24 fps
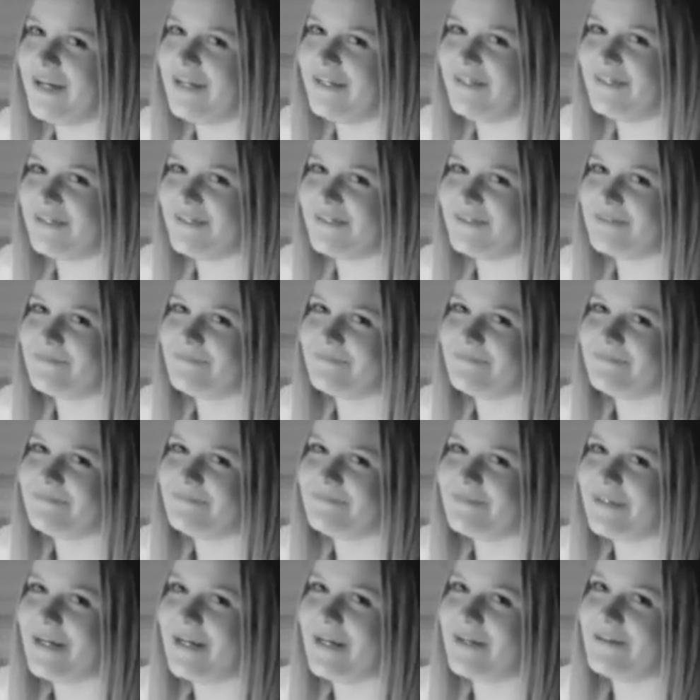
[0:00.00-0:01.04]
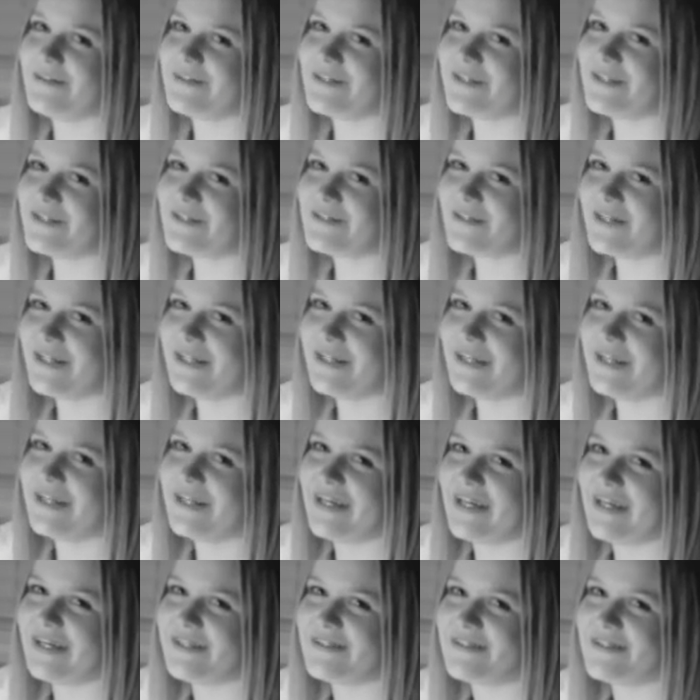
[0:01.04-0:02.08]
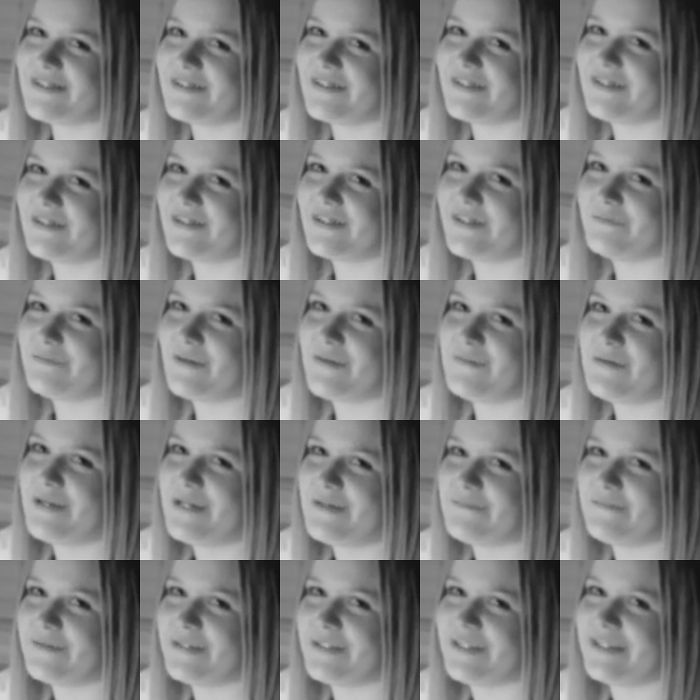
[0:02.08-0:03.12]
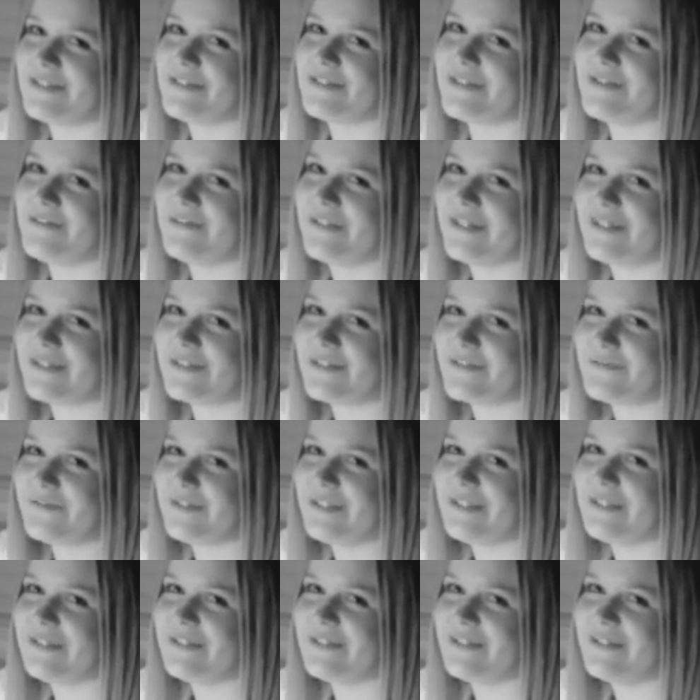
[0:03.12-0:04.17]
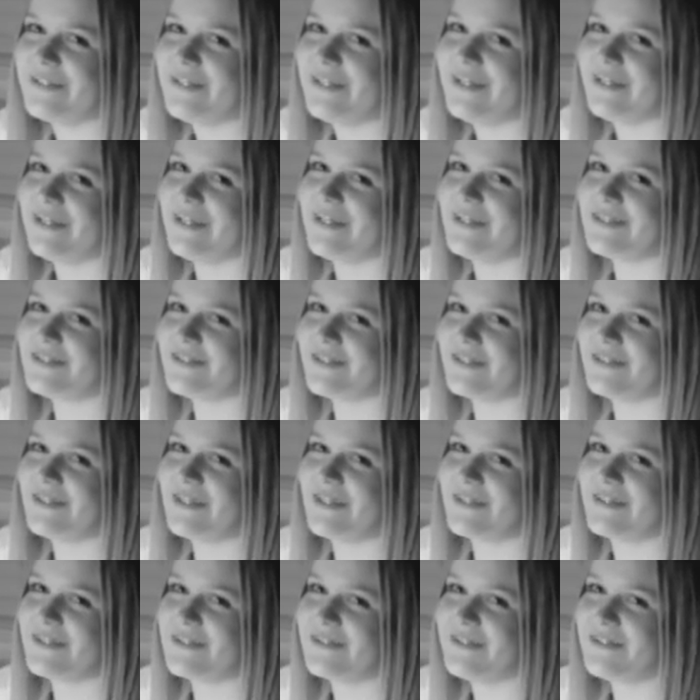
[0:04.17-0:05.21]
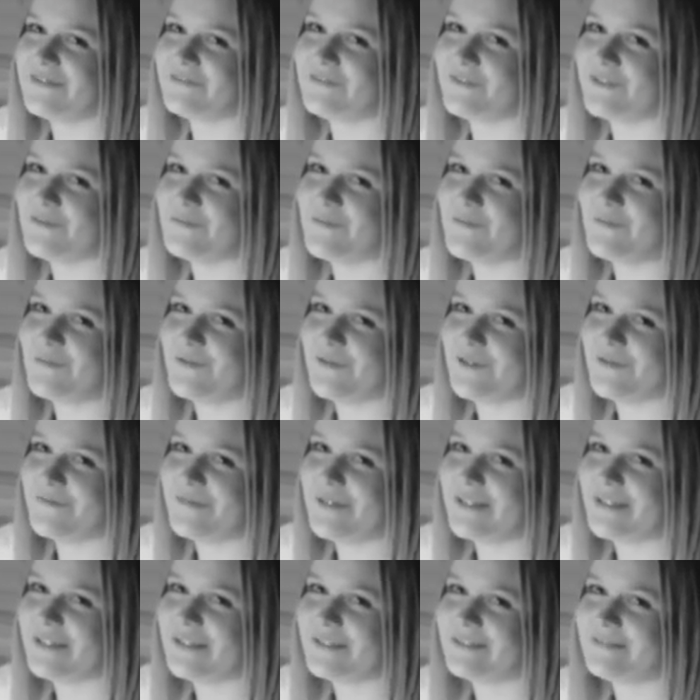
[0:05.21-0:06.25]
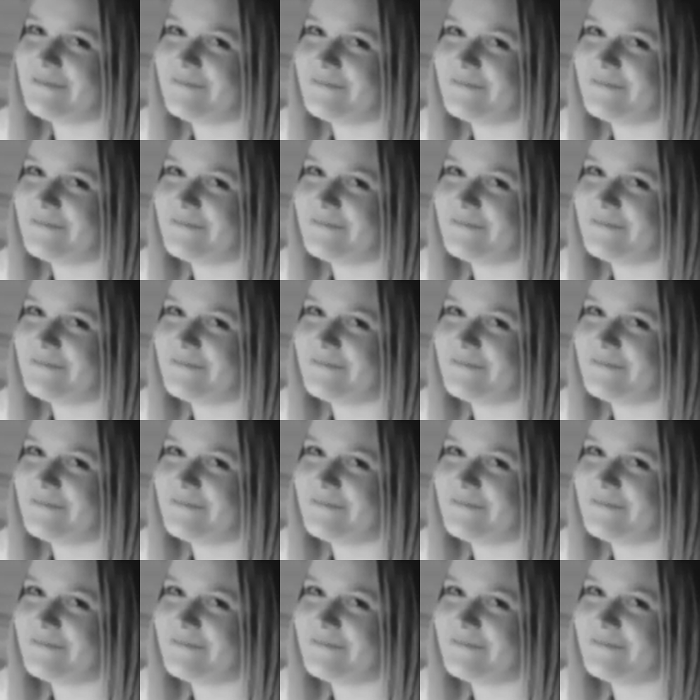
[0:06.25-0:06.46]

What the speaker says: I know. I was just trying to get a head start on my paper that's due next week. It's on the theory of global warming.